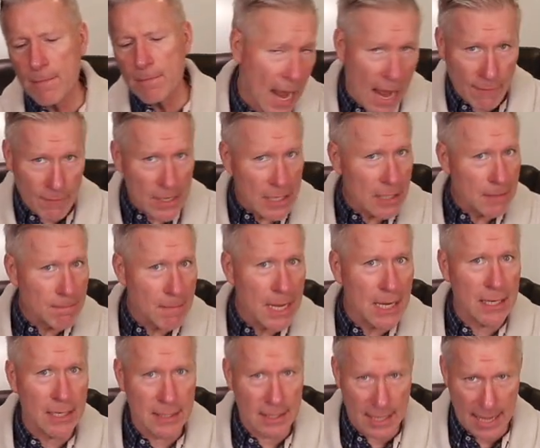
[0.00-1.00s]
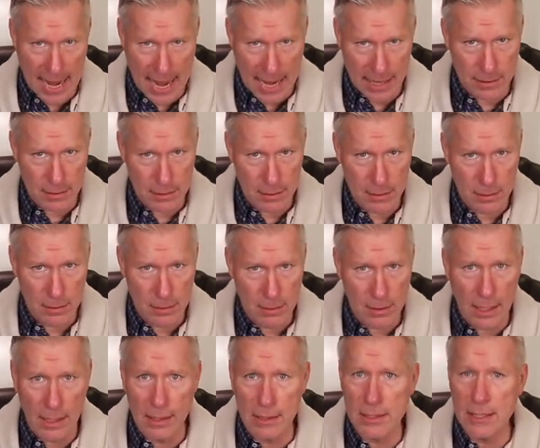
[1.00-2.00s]
Having admitted that,
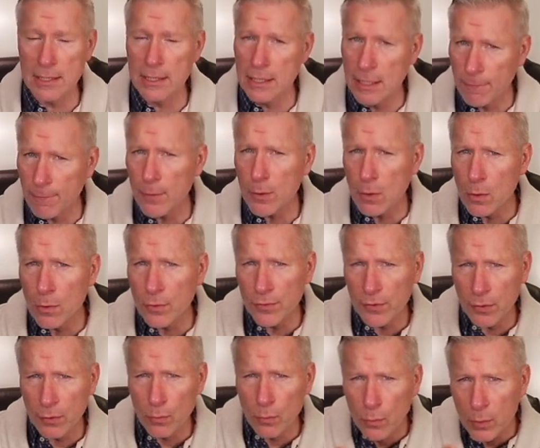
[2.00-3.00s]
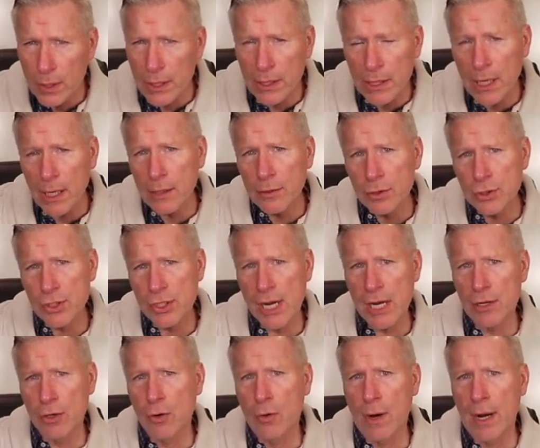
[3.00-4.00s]
that it's difficult to really
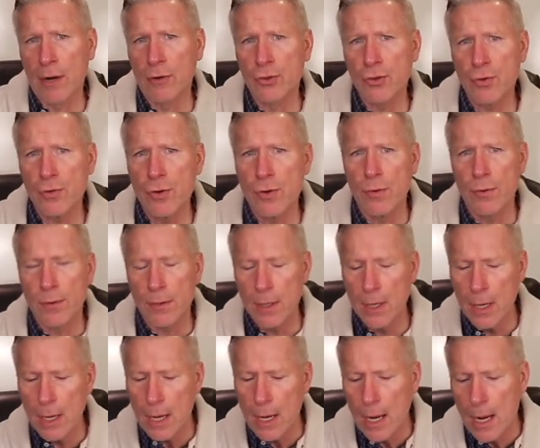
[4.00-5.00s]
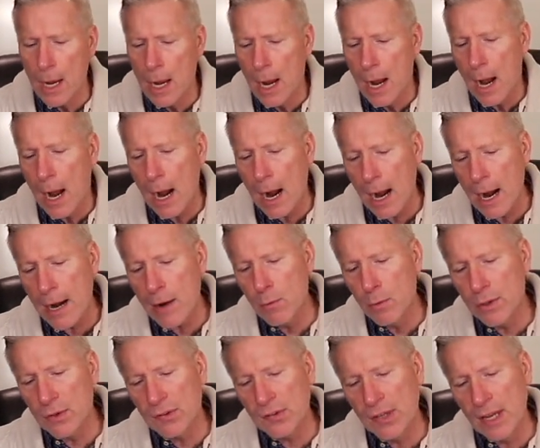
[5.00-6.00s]
understand a ground truth, I
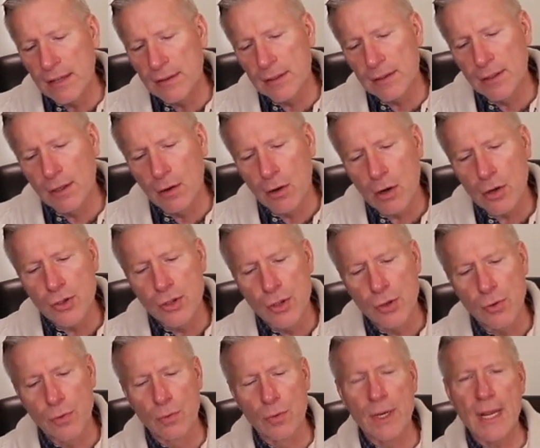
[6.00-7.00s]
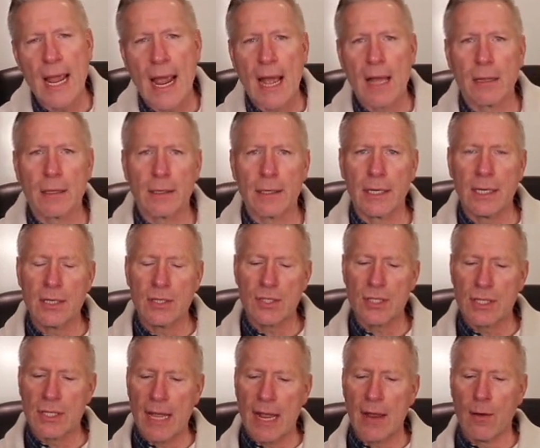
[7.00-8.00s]
will say that there are two
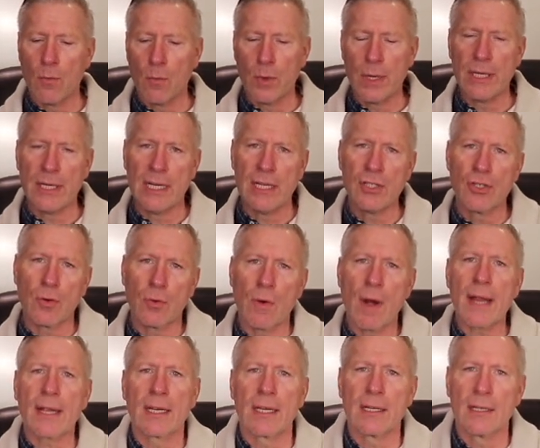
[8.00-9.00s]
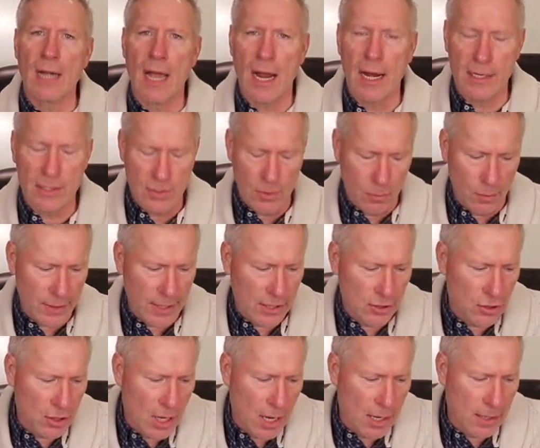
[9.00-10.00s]
realities that we need to recognize, or that,